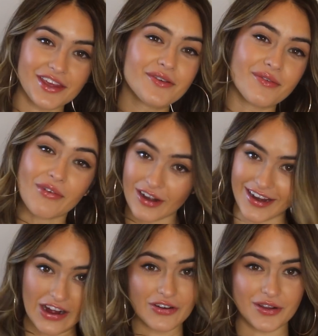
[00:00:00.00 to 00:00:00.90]
cute
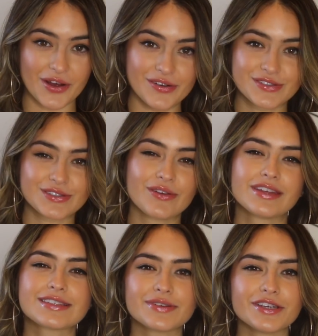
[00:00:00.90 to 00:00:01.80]
workout clothes so
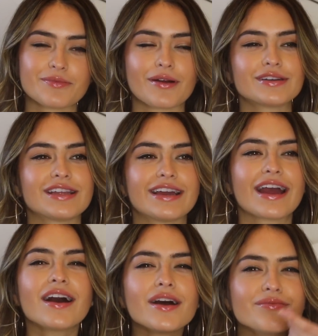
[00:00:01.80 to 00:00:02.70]
this one you're probably
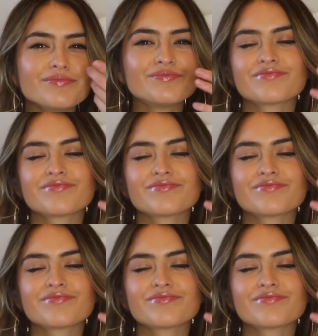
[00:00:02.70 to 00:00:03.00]
like um